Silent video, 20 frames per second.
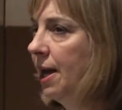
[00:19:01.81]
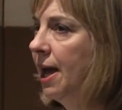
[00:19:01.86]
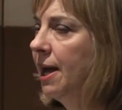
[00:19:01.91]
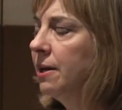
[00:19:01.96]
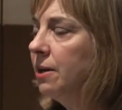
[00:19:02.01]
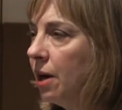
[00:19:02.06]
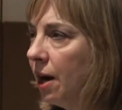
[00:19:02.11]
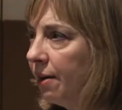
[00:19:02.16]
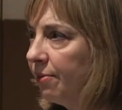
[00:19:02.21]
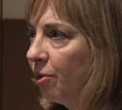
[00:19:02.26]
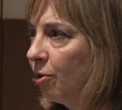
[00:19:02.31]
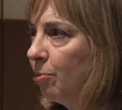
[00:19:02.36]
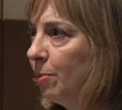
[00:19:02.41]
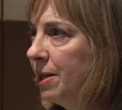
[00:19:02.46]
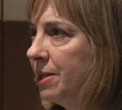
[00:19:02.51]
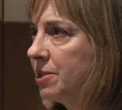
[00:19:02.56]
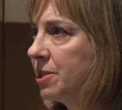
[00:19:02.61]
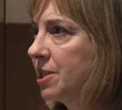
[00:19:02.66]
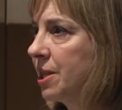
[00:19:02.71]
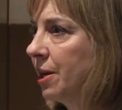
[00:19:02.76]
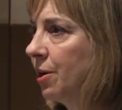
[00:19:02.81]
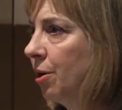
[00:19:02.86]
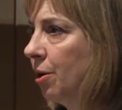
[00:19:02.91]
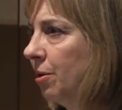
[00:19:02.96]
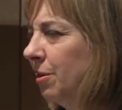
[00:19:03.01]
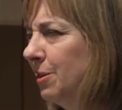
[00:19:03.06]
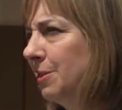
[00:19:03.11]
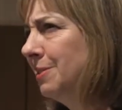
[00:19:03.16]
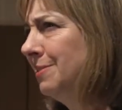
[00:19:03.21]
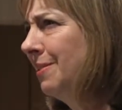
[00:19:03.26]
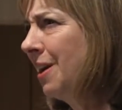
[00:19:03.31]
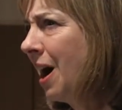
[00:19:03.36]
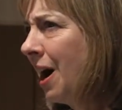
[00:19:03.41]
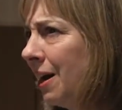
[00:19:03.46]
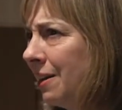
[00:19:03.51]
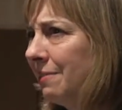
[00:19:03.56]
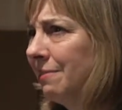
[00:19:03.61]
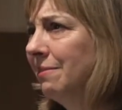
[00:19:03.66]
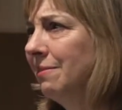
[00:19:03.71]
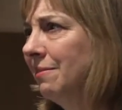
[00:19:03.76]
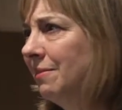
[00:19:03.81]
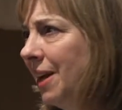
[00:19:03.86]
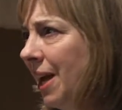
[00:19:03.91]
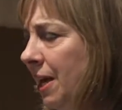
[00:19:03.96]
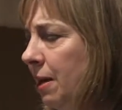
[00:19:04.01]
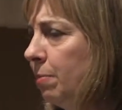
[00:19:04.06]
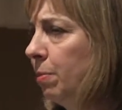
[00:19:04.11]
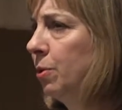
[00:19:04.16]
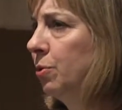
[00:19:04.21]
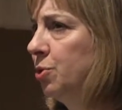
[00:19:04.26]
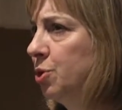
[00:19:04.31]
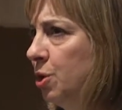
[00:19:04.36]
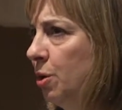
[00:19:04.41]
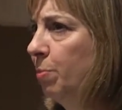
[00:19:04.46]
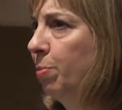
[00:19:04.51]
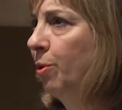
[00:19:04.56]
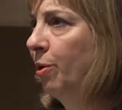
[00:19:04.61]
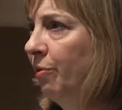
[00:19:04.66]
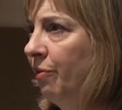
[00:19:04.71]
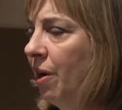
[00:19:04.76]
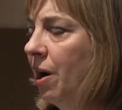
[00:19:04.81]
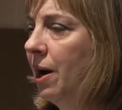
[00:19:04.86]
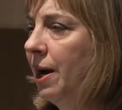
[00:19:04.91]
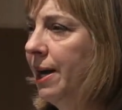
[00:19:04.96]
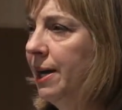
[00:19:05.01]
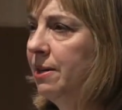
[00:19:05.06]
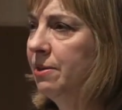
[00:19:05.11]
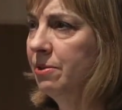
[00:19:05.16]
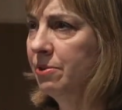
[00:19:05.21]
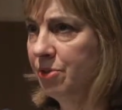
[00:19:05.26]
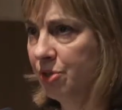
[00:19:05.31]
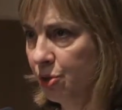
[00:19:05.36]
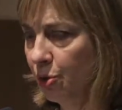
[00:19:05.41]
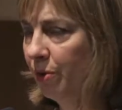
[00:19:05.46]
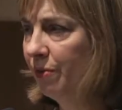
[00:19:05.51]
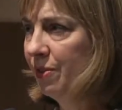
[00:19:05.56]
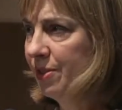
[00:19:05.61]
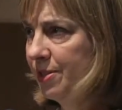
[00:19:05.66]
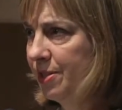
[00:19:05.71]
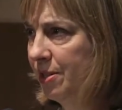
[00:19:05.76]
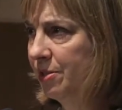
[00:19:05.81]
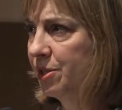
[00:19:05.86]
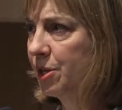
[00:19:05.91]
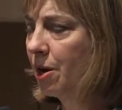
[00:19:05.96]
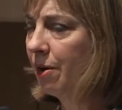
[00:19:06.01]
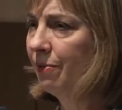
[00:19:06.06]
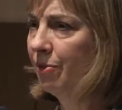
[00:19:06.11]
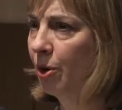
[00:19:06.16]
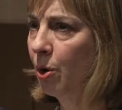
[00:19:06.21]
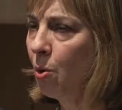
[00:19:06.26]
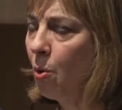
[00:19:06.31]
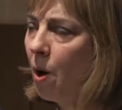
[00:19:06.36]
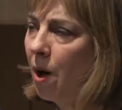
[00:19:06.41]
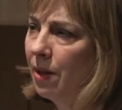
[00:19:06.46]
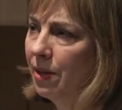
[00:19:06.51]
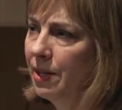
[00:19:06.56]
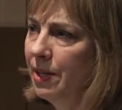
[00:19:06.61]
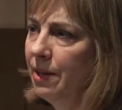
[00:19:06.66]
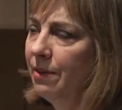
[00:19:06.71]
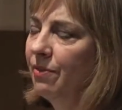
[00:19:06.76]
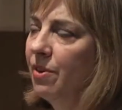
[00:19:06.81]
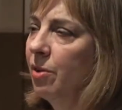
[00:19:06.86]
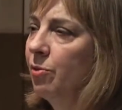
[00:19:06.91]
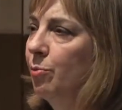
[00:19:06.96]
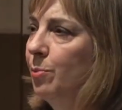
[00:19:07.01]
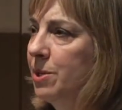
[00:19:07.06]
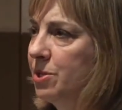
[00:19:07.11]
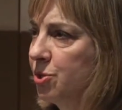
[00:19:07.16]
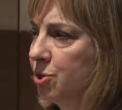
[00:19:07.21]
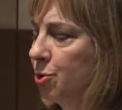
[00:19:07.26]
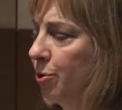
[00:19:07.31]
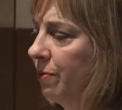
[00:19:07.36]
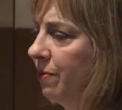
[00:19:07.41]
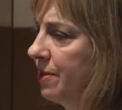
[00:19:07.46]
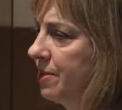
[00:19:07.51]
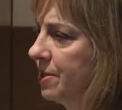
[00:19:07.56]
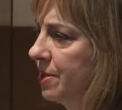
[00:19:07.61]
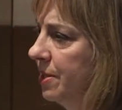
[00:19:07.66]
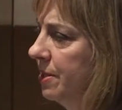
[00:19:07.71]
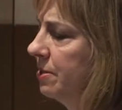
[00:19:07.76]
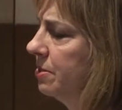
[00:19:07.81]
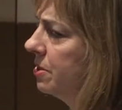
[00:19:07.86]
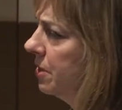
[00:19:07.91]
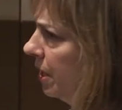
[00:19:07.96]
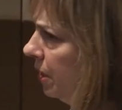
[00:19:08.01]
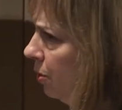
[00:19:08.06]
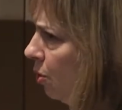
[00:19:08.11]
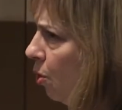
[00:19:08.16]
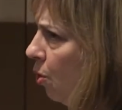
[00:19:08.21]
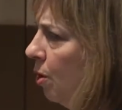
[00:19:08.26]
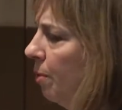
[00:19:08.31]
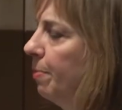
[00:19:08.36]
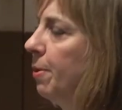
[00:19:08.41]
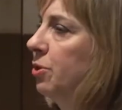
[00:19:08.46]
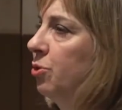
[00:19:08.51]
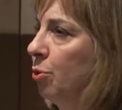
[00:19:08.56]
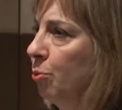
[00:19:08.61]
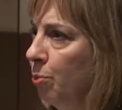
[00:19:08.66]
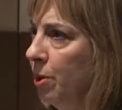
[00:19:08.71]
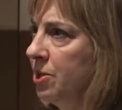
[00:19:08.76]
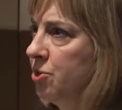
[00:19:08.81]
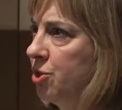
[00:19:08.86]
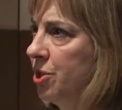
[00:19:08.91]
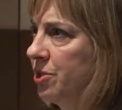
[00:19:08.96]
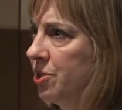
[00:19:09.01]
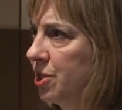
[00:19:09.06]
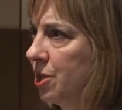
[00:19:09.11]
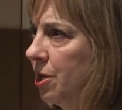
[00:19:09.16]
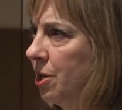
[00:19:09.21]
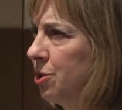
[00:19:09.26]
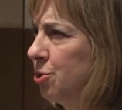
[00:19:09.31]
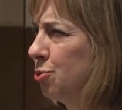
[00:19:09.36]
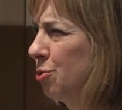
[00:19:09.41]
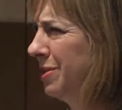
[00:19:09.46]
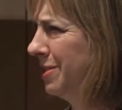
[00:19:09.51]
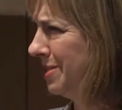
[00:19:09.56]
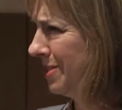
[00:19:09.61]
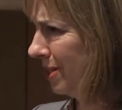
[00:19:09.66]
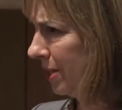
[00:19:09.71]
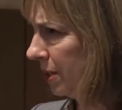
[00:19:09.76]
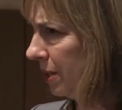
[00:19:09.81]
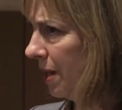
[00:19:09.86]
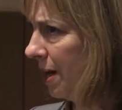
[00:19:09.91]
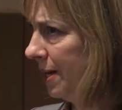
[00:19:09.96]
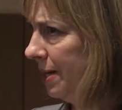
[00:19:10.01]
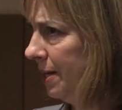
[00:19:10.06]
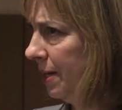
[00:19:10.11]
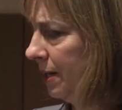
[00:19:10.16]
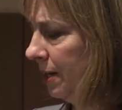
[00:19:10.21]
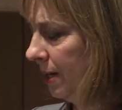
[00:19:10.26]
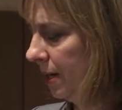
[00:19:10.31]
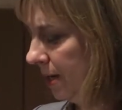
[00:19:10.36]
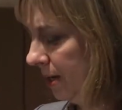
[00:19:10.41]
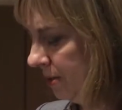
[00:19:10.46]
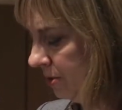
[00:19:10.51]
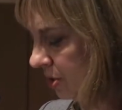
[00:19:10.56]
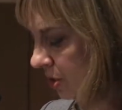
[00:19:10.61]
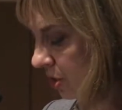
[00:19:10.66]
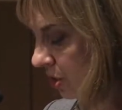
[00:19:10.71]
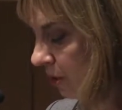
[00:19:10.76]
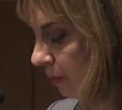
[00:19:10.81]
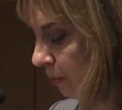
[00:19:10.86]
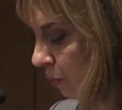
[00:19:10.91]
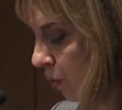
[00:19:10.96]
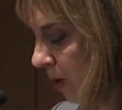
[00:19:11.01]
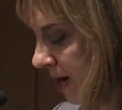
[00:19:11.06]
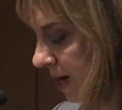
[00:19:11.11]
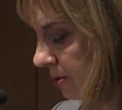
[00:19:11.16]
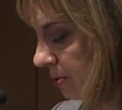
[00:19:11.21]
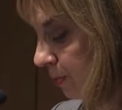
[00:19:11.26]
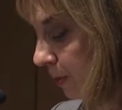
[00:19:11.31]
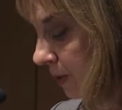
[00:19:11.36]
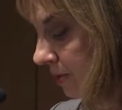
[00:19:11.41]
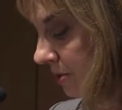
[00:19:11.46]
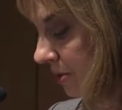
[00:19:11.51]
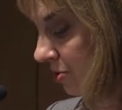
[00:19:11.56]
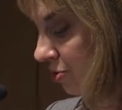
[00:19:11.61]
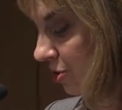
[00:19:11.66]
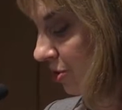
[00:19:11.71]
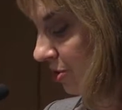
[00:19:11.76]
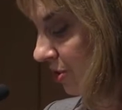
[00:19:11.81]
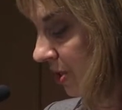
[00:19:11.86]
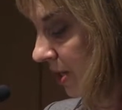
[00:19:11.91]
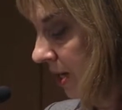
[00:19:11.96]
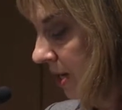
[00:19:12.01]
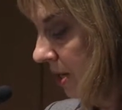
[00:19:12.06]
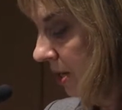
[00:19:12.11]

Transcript: and governments that are not able to provide services, the quality of government services in all but the richest countries declining in some ways because they just